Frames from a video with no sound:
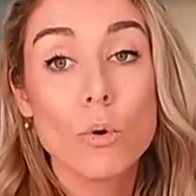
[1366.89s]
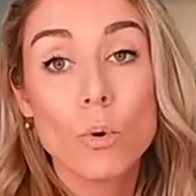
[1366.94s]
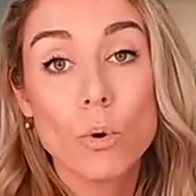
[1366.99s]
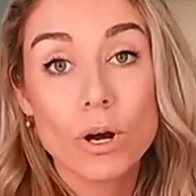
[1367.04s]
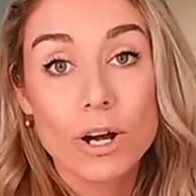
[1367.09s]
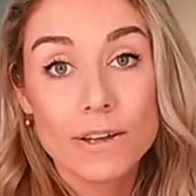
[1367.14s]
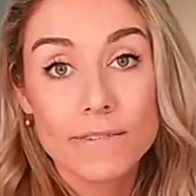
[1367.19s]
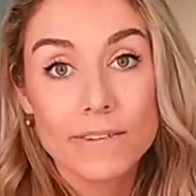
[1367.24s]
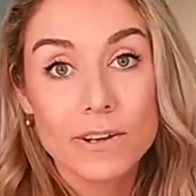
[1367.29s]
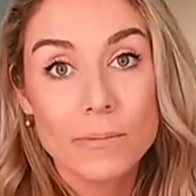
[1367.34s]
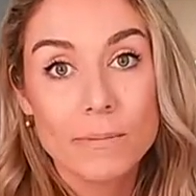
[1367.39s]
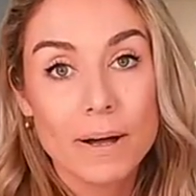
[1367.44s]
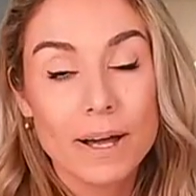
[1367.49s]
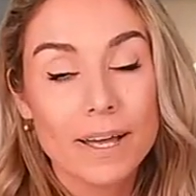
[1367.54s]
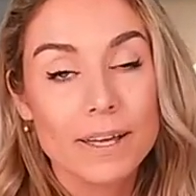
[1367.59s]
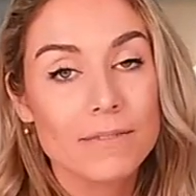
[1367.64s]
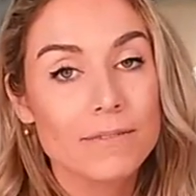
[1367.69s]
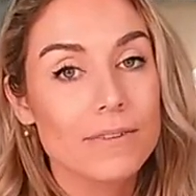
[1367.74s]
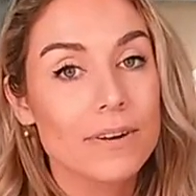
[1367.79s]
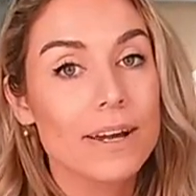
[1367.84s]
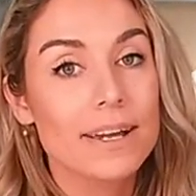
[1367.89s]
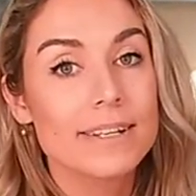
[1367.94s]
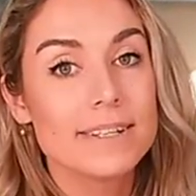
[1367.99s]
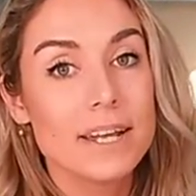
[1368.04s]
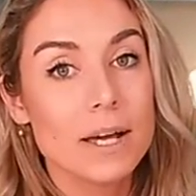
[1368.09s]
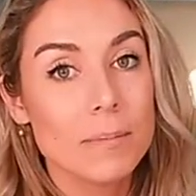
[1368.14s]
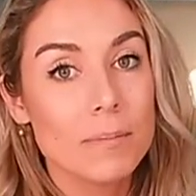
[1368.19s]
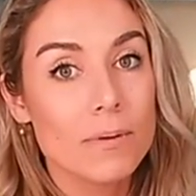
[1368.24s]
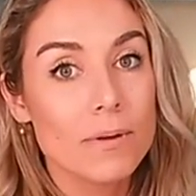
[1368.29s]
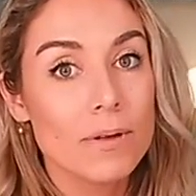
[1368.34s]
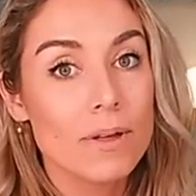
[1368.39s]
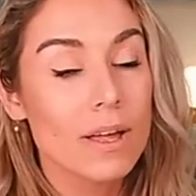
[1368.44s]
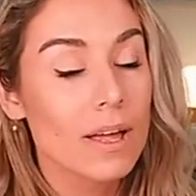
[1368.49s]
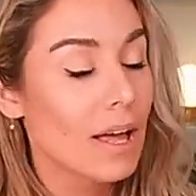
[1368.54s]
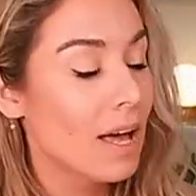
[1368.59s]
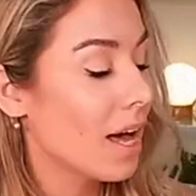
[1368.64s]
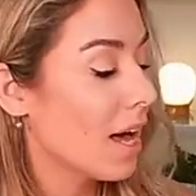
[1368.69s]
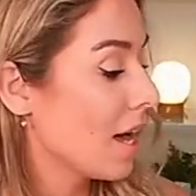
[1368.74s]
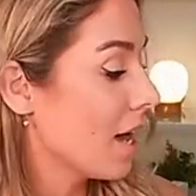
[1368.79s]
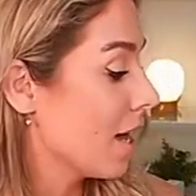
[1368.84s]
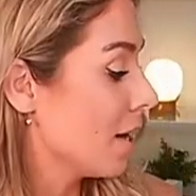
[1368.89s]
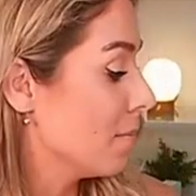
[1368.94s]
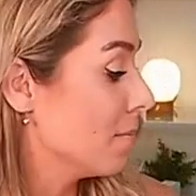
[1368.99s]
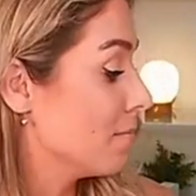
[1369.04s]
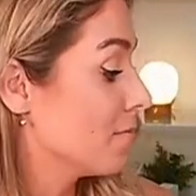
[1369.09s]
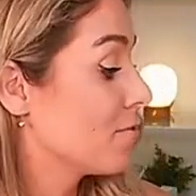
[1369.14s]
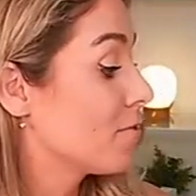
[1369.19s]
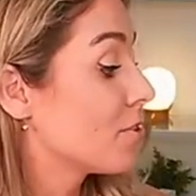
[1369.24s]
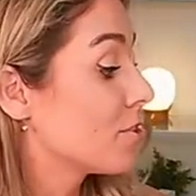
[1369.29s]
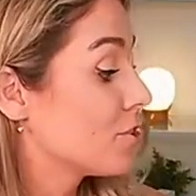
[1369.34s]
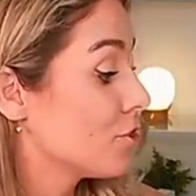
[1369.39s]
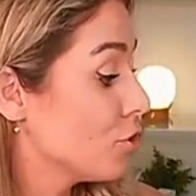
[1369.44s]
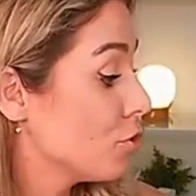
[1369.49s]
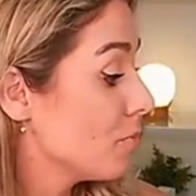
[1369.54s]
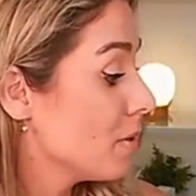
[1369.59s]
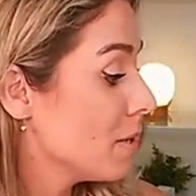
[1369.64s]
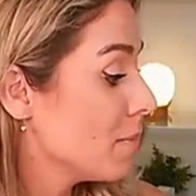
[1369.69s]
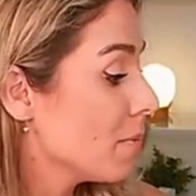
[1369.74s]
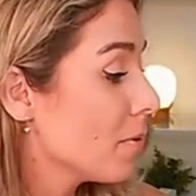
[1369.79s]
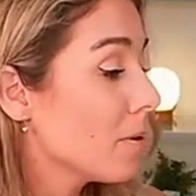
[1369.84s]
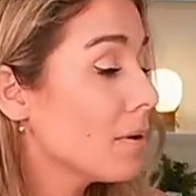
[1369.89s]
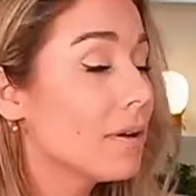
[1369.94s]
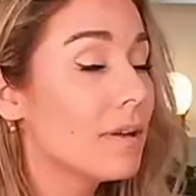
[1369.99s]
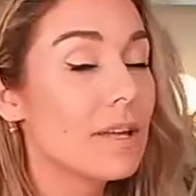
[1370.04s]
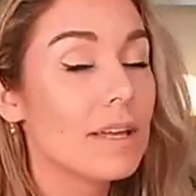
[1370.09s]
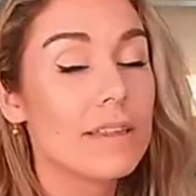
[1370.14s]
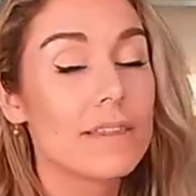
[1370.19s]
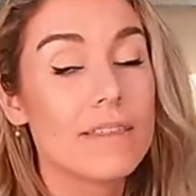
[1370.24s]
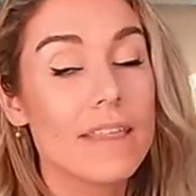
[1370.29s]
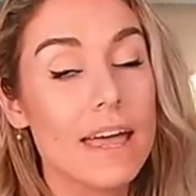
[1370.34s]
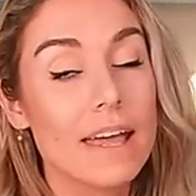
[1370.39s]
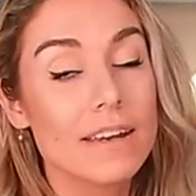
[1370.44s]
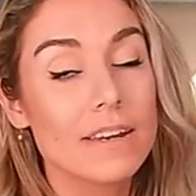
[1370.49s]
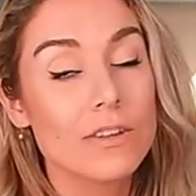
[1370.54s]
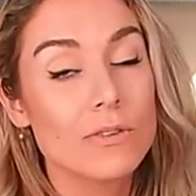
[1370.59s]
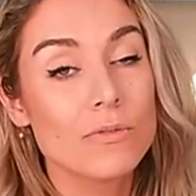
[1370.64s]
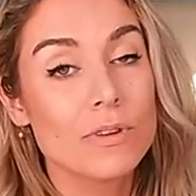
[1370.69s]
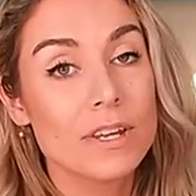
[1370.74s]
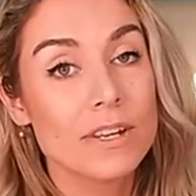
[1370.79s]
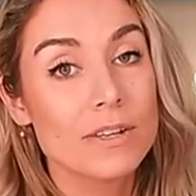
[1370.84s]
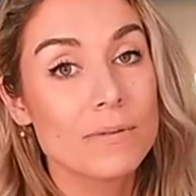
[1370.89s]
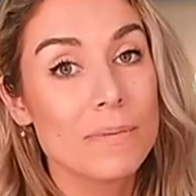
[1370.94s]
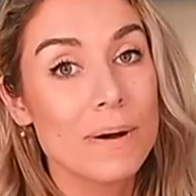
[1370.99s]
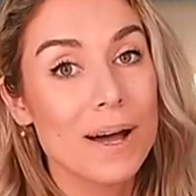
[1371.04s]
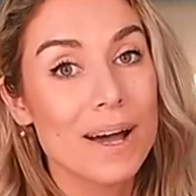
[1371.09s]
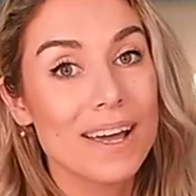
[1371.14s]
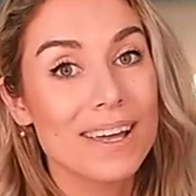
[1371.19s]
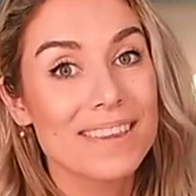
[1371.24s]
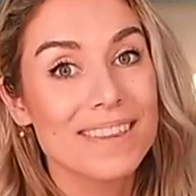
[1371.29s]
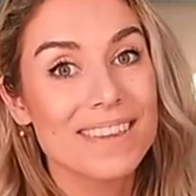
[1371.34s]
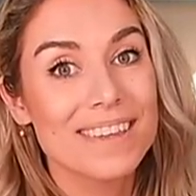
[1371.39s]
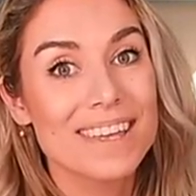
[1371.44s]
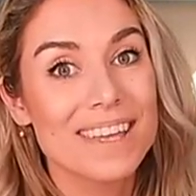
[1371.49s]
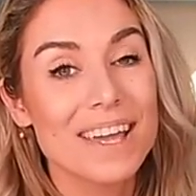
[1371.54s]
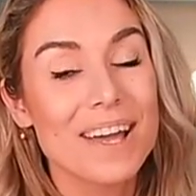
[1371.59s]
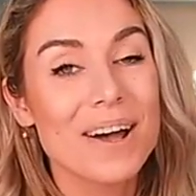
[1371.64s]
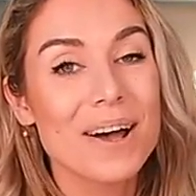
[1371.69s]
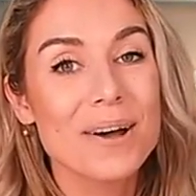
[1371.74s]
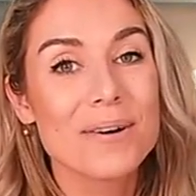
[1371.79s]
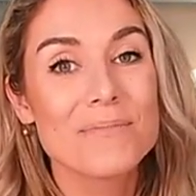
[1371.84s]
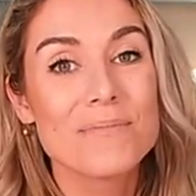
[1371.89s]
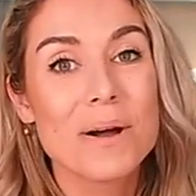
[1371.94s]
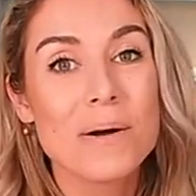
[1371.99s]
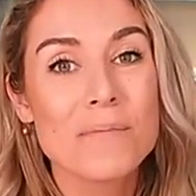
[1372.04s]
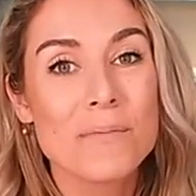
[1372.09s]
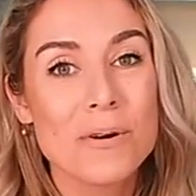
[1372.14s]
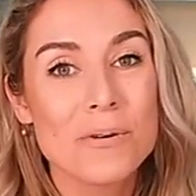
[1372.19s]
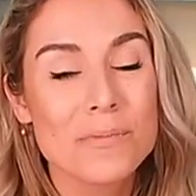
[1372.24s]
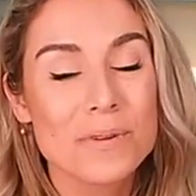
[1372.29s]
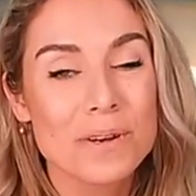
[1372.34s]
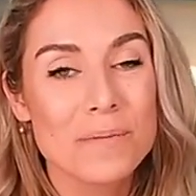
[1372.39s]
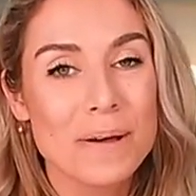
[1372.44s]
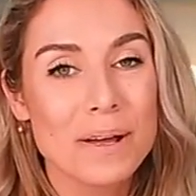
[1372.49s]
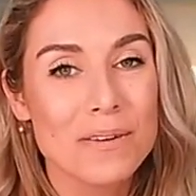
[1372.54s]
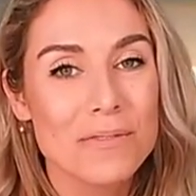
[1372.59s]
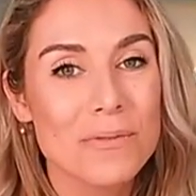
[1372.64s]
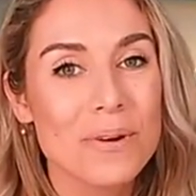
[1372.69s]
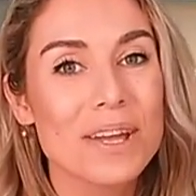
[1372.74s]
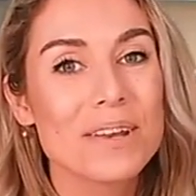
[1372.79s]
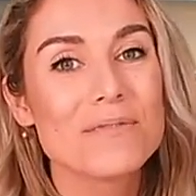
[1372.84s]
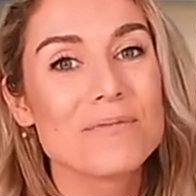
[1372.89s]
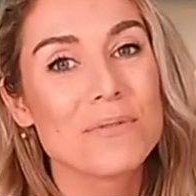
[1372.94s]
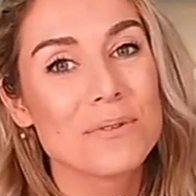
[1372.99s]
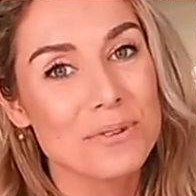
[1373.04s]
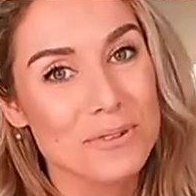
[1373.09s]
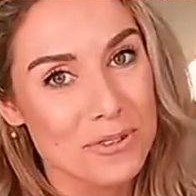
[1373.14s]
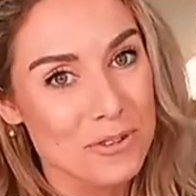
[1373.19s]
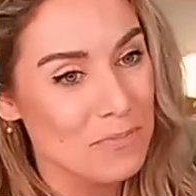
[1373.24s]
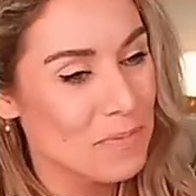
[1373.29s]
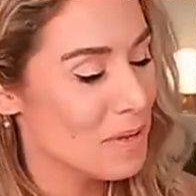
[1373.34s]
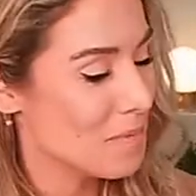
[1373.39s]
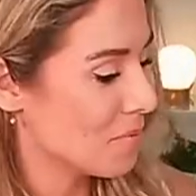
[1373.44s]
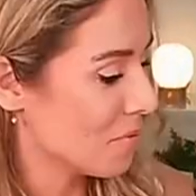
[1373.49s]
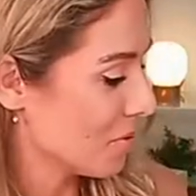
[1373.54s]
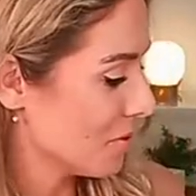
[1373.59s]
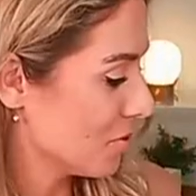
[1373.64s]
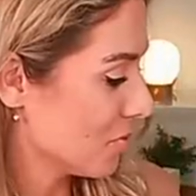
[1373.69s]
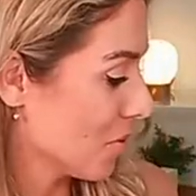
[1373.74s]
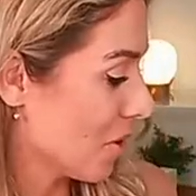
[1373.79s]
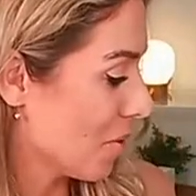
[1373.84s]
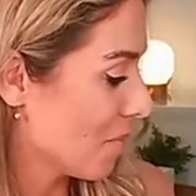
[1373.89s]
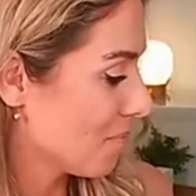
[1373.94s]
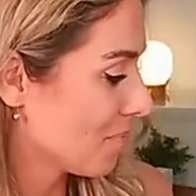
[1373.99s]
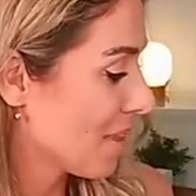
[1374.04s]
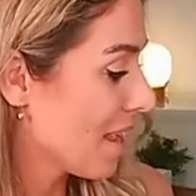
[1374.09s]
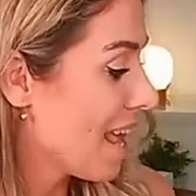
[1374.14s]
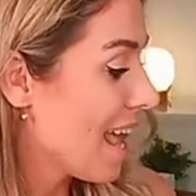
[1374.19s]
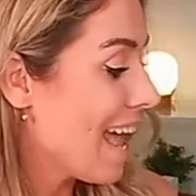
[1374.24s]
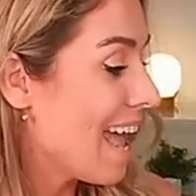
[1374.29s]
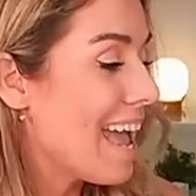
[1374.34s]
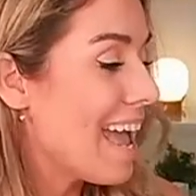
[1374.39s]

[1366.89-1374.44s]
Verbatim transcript: Or if you're buying for a double um, for two people, then you need to buy the um, appropriate amount of weight for two people as well.